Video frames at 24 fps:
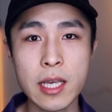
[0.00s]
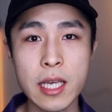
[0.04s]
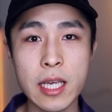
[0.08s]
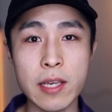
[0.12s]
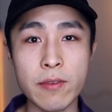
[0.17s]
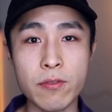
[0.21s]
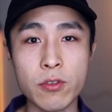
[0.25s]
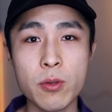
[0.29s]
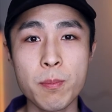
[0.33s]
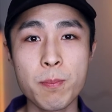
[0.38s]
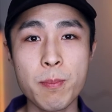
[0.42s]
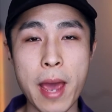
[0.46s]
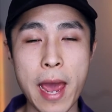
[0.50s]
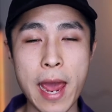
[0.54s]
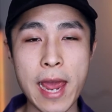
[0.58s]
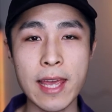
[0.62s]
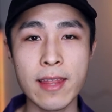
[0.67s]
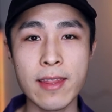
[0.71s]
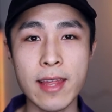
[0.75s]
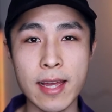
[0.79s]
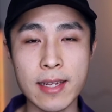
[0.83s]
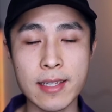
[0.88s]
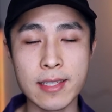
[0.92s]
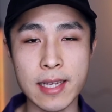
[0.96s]
If you pay
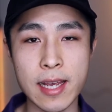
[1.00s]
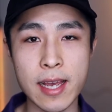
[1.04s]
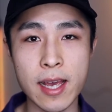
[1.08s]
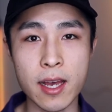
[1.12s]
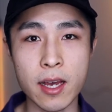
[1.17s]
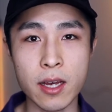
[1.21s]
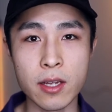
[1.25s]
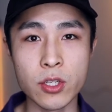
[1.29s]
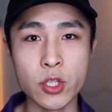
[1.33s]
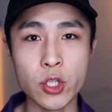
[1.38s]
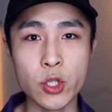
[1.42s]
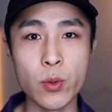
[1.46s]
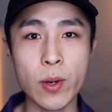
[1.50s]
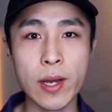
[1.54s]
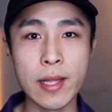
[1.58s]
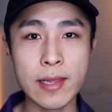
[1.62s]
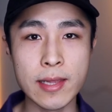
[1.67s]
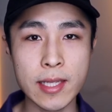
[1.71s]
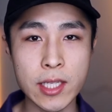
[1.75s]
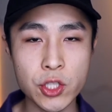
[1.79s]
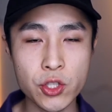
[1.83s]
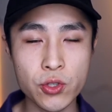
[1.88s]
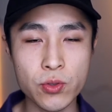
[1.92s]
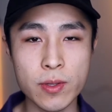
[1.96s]
that down, you are
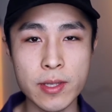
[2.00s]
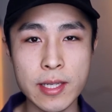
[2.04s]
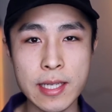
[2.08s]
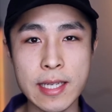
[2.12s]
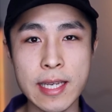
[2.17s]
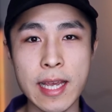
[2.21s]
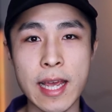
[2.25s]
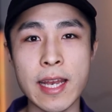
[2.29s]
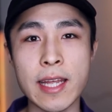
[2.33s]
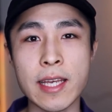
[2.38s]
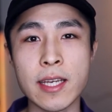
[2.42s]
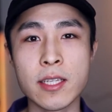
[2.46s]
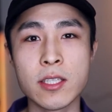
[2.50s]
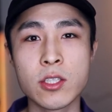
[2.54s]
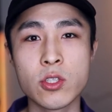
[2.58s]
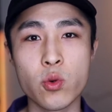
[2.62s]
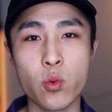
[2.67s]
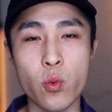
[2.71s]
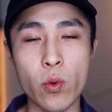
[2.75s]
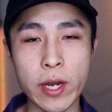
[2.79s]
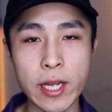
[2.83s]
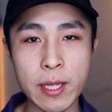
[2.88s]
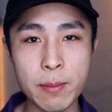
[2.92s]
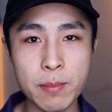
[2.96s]
literally getting a
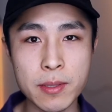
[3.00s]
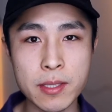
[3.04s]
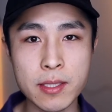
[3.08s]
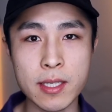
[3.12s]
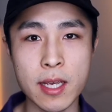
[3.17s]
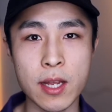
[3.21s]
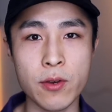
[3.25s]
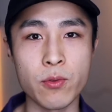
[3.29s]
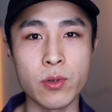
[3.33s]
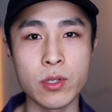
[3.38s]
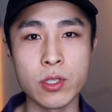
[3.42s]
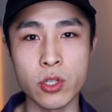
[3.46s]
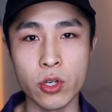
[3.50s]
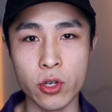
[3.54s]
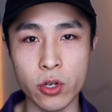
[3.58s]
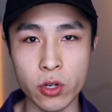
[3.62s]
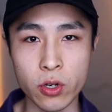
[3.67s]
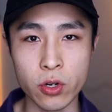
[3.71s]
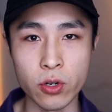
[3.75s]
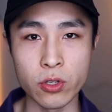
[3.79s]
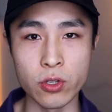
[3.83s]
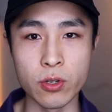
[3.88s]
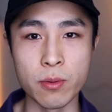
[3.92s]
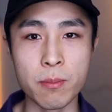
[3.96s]
20% return
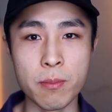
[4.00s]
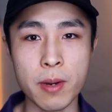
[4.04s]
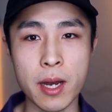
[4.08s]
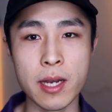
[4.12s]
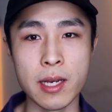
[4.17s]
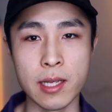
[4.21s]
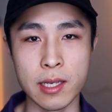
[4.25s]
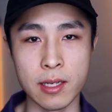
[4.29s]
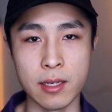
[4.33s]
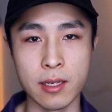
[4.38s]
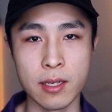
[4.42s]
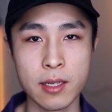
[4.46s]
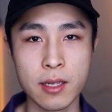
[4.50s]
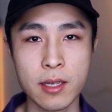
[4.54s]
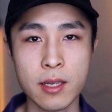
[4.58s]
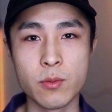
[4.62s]
on your money,